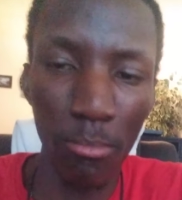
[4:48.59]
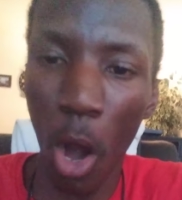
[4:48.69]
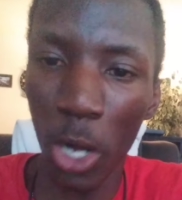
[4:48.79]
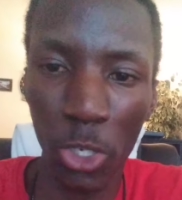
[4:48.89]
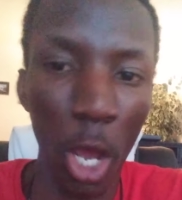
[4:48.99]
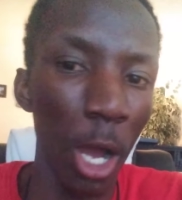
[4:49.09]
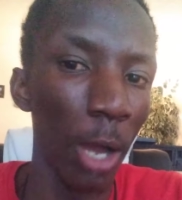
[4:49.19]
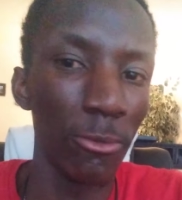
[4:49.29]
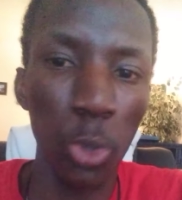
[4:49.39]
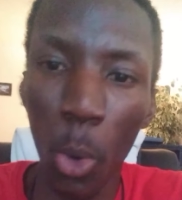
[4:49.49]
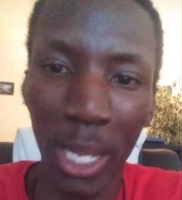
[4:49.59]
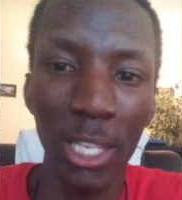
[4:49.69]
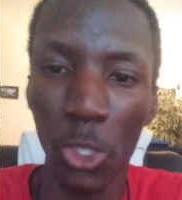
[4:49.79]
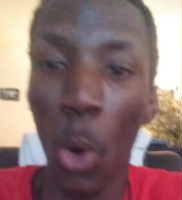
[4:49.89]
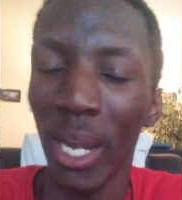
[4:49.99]
March of
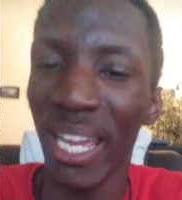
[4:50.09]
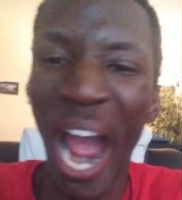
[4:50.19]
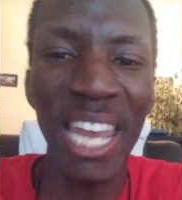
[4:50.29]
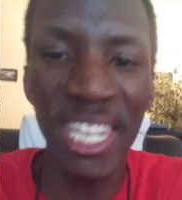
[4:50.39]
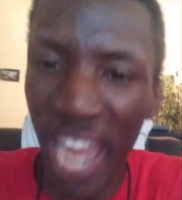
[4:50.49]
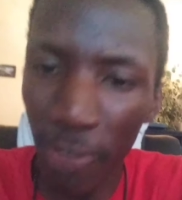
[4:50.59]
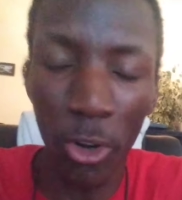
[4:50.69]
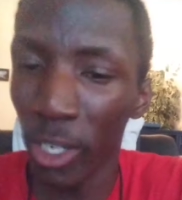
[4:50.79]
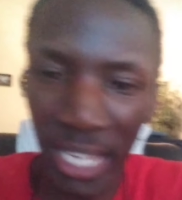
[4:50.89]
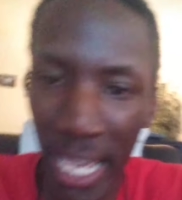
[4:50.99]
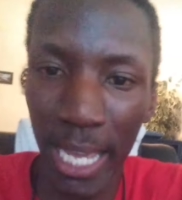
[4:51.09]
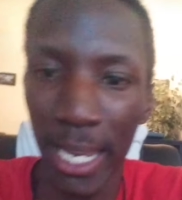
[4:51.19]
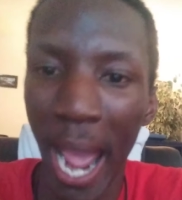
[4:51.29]
2020. I never did.